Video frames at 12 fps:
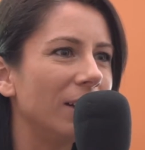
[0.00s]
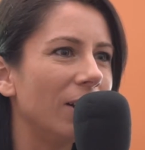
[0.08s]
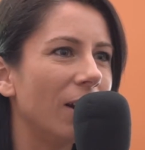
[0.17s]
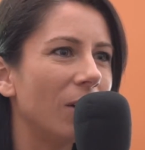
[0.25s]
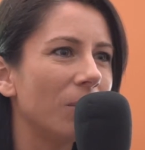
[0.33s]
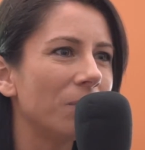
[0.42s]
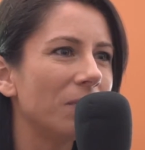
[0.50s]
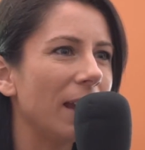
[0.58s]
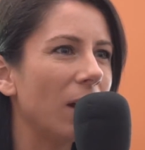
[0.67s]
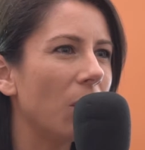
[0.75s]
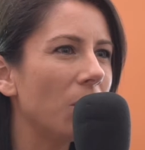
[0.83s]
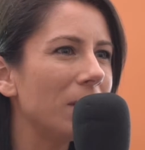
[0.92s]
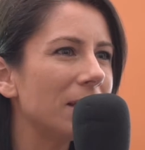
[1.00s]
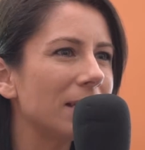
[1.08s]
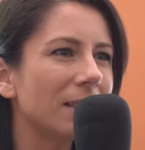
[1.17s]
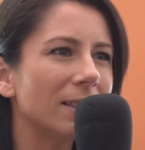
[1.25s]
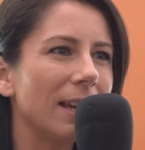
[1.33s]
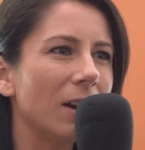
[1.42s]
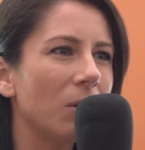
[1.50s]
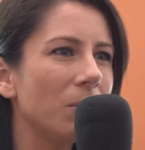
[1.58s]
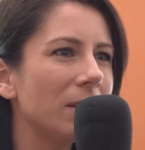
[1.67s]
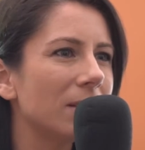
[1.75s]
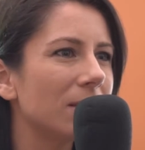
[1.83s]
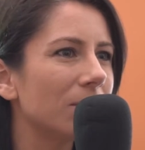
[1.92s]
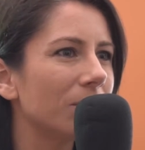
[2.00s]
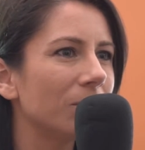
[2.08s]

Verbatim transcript: you yeah. know? They always, they always